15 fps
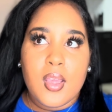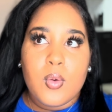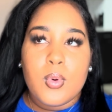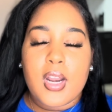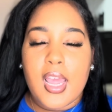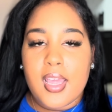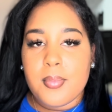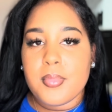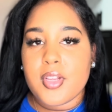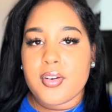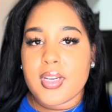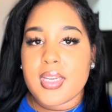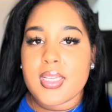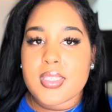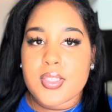What I'm
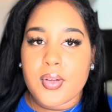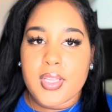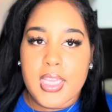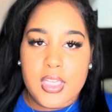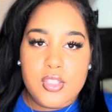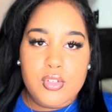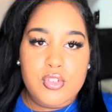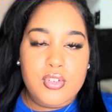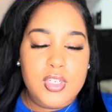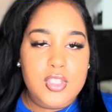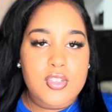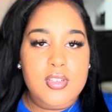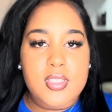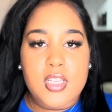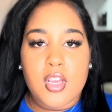learning, it's okay to
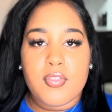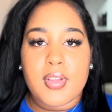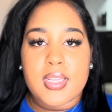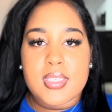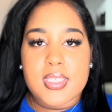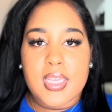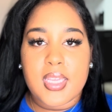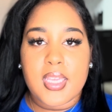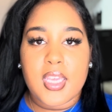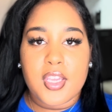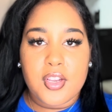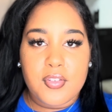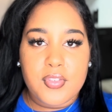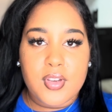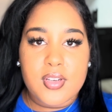treat yourself and take
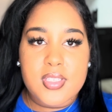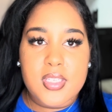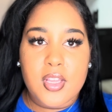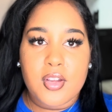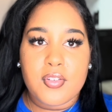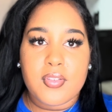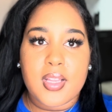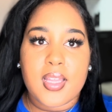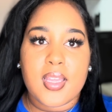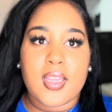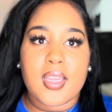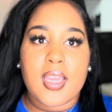care of yourself. Like,